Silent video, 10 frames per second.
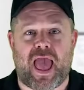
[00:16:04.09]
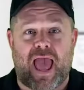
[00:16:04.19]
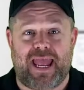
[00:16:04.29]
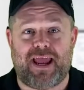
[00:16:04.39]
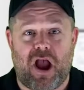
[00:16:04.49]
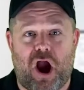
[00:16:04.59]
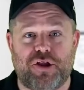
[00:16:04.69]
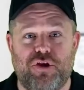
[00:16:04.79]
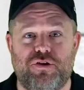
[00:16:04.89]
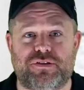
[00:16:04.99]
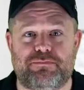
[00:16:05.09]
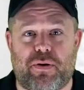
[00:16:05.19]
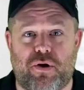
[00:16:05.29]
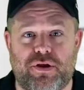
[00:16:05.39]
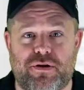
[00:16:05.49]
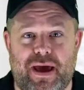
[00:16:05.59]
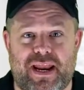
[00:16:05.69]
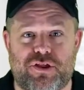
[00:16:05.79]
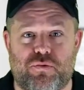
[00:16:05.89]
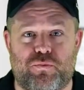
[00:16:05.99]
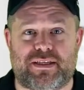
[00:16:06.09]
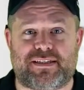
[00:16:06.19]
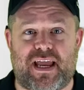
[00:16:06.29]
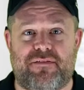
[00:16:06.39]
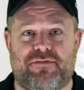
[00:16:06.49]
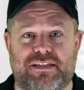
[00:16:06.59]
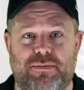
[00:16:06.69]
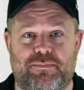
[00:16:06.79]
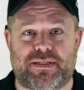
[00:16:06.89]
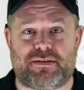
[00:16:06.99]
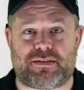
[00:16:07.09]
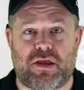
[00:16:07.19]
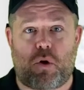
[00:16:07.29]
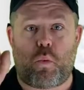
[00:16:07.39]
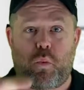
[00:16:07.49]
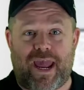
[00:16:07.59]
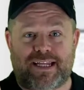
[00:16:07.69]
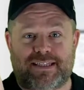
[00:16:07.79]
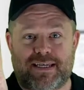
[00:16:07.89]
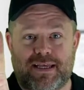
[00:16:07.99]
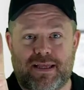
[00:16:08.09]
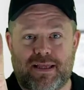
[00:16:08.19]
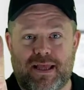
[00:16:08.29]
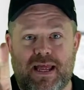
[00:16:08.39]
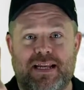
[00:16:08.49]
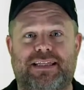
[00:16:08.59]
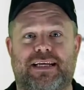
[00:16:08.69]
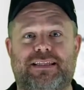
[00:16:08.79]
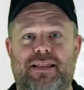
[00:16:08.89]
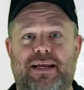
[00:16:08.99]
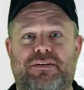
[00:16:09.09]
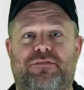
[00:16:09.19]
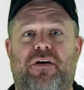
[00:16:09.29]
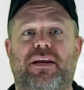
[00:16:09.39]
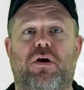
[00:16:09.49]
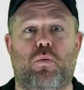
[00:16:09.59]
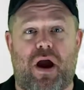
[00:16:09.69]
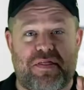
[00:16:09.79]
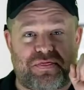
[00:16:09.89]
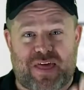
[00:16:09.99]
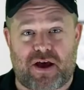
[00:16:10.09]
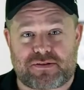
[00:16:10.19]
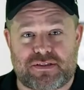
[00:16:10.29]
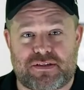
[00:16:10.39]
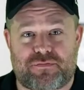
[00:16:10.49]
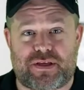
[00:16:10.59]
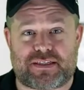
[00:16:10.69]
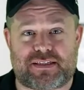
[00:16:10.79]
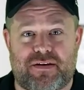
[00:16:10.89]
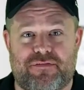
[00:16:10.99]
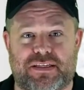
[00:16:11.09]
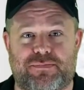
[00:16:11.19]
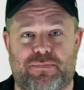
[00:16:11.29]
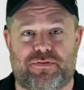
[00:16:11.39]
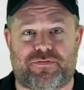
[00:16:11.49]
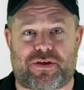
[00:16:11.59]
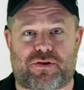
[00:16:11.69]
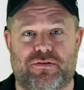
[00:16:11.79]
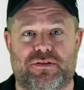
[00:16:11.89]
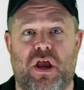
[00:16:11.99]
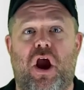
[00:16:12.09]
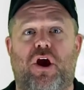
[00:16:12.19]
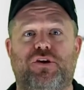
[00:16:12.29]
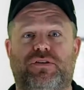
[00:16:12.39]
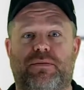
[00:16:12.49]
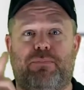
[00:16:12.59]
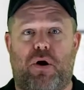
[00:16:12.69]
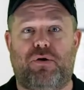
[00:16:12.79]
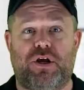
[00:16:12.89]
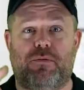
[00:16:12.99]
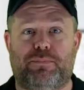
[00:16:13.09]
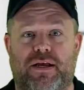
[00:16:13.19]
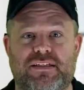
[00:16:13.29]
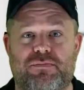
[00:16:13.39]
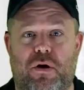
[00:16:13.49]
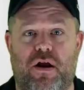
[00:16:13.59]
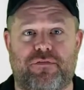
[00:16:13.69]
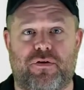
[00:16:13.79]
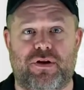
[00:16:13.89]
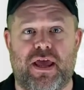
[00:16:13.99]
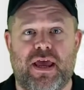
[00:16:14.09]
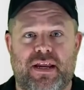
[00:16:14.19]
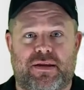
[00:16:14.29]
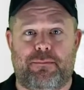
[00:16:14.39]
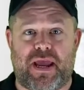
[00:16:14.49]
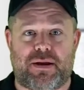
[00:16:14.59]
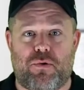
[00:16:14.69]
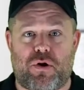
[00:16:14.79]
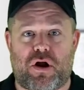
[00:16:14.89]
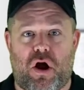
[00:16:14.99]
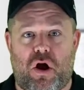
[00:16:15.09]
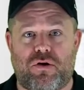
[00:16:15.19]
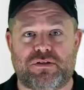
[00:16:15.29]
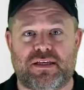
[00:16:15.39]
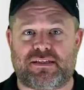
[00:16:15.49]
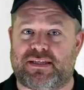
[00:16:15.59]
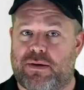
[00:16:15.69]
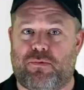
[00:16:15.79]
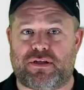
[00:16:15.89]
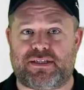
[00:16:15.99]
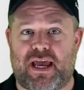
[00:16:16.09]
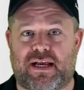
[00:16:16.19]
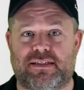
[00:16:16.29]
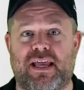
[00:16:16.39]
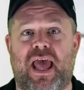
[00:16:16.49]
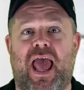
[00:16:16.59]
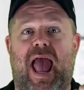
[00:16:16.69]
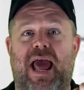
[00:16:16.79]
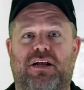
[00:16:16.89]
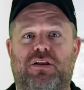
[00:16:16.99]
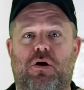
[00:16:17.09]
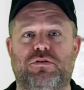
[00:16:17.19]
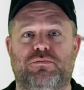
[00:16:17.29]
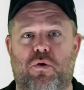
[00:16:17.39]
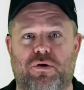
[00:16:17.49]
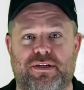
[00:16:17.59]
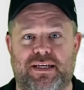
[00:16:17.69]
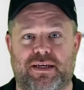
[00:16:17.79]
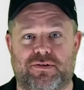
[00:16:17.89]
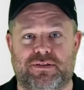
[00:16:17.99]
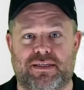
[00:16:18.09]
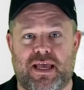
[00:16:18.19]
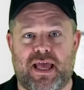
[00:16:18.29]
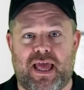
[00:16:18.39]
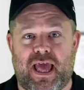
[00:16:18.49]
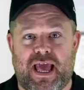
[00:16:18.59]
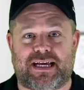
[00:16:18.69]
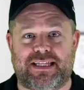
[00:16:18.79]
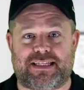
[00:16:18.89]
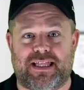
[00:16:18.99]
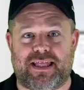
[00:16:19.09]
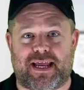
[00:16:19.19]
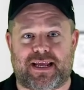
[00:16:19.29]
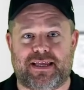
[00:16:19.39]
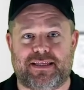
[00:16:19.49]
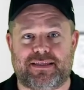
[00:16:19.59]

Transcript: Hey, are you using Podio to manage your real estate investment business? Wait! Click the link to find out why thousands of real estate investment professionals are using Podio plus smartphone to make more calls, send more text, and close more deals. Click the link.